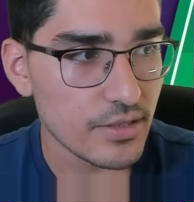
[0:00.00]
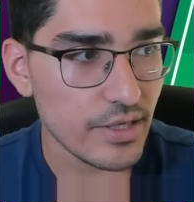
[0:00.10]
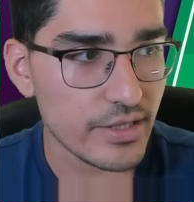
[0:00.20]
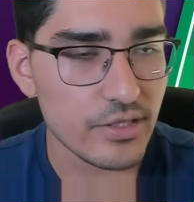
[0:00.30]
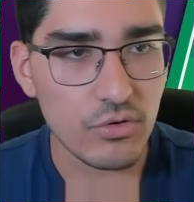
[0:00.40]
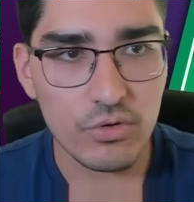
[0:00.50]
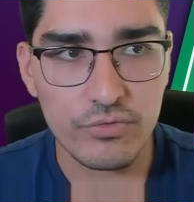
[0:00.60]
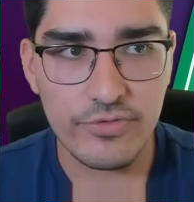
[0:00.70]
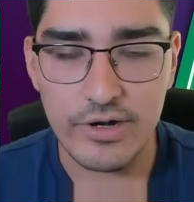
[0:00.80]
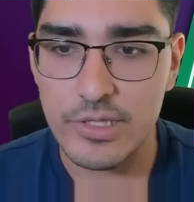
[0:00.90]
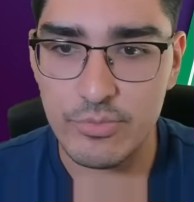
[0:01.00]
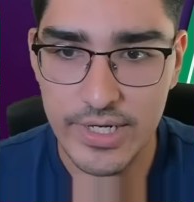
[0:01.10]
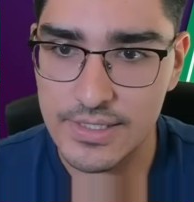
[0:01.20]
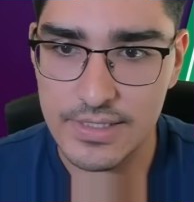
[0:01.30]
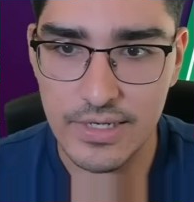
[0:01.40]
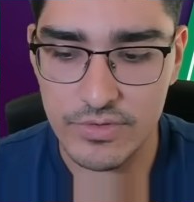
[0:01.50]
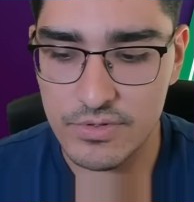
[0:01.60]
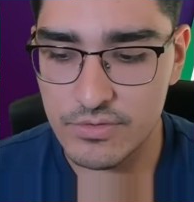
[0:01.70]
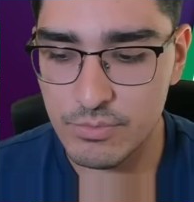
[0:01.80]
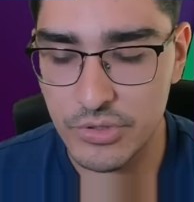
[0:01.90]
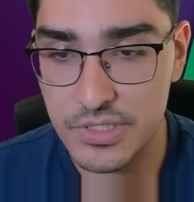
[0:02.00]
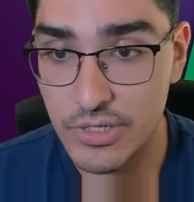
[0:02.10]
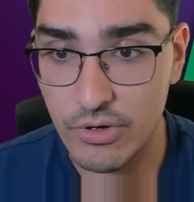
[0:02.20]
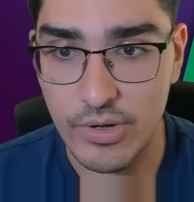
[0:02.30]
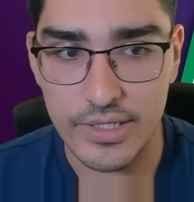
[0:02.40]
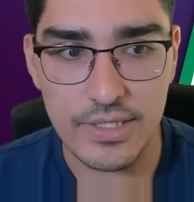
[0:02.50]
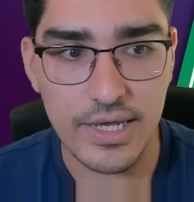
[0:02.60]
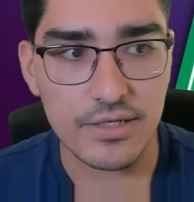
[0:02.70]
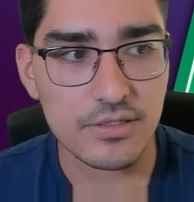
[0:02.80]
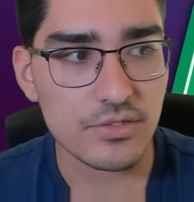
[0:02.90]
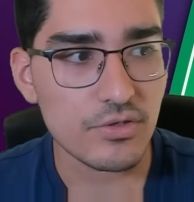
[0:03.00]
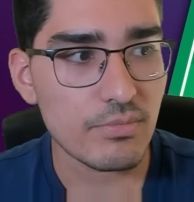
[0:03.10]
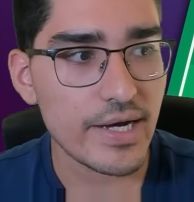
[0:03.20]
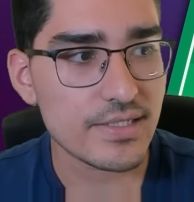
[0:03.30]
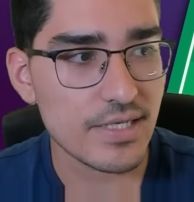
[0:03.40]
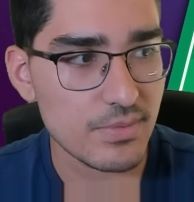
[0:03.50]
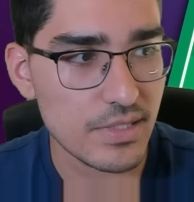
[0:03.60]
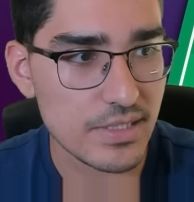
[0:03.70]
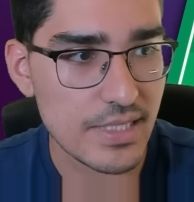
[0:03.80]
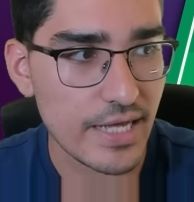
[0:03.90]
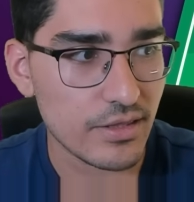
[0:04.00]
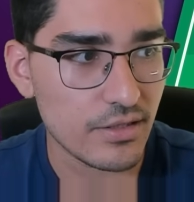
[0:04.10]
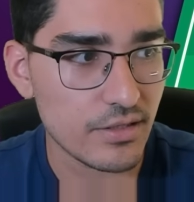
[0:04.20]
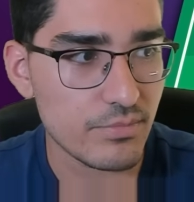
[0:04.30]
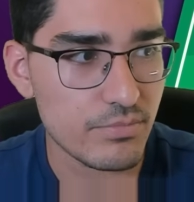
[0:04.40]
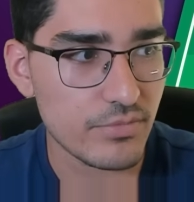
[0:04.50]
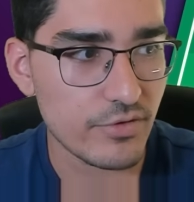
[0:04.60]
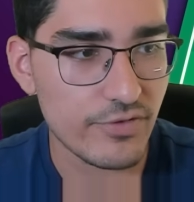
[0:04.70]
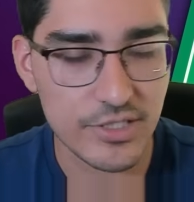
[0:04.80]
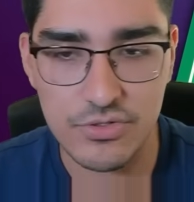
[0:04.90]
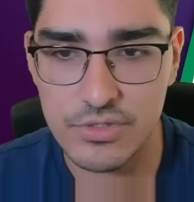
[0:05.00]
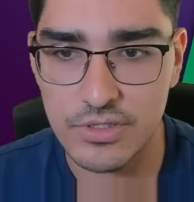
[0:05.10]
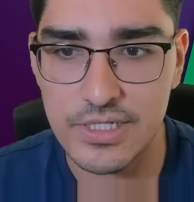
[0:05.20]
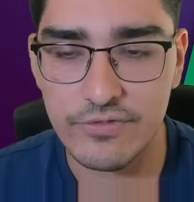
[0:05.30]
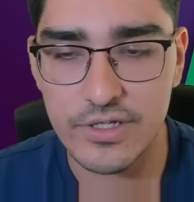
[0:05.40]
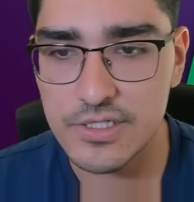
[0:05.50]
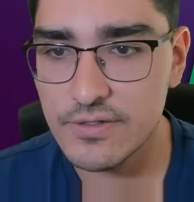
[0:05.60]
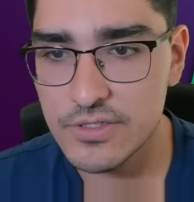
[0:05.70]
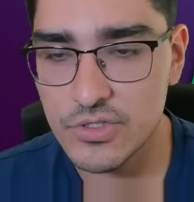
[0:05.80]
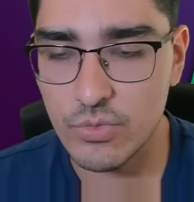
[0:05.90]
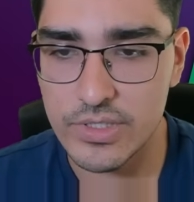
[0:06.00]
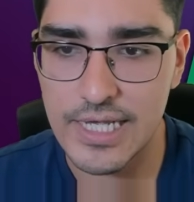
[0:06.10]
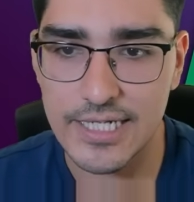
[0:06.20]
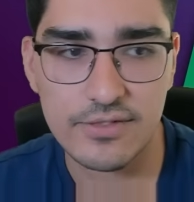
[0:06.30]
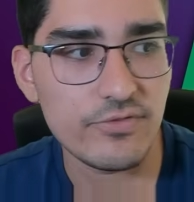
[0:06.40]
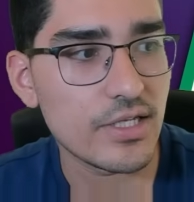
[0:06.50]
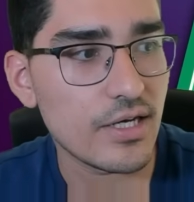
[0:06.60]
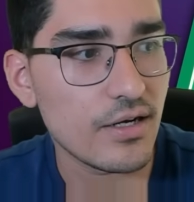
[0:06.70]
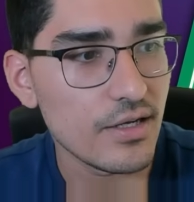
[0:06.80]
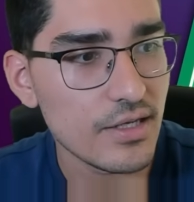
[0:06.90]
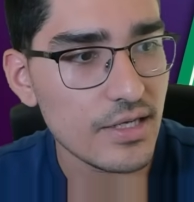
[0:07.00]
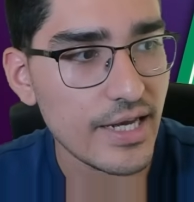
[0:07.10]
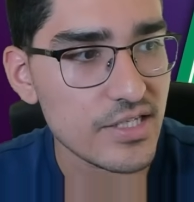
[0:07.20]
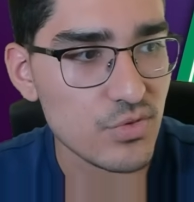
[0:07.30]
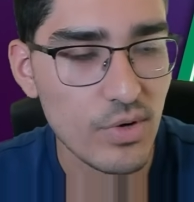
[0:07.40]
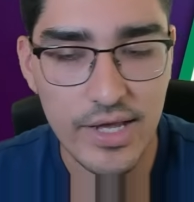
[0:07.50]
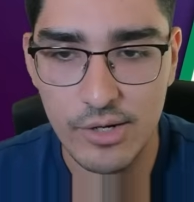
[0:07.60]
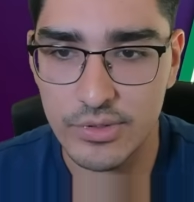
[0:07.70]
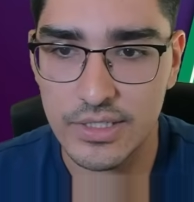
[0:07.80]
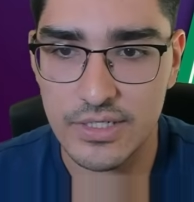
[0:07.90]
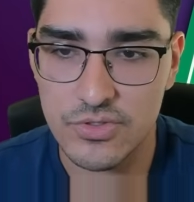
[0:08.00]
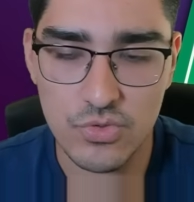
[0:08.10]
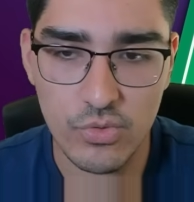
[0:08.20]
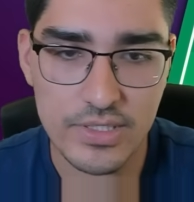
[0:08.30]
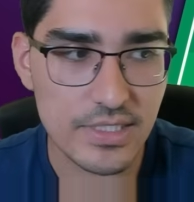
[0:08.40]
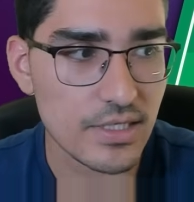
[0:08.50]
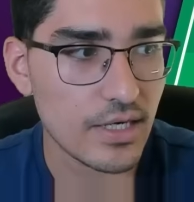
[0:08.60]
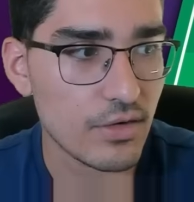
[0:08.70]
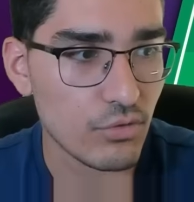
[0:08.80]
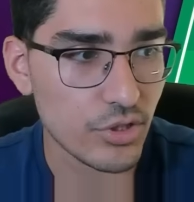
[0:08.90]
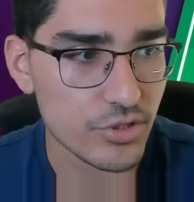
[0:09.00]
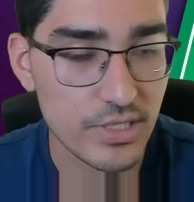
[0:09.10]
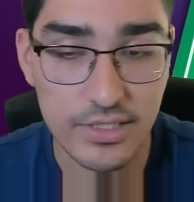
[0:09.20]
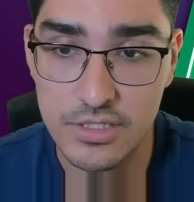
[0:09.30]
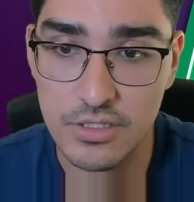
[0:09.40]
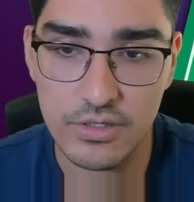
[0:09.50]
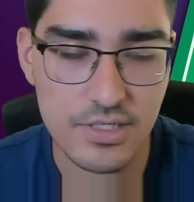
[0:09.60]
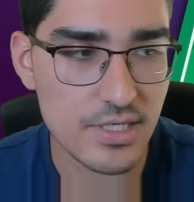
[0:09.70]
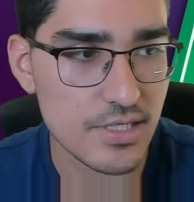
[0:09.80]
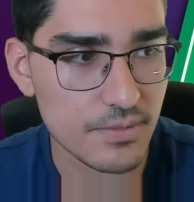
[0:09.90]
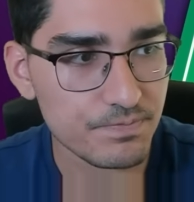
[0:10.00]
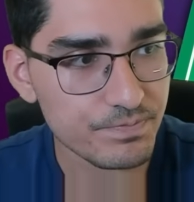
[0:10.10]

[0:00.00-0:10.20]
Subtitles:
I think they're all fairly priced at 7.0. And sort of my assessment is that the fixtures are definitely tilted towards Aston Villa, hence why I would lean towards Rodgers at the start of the season.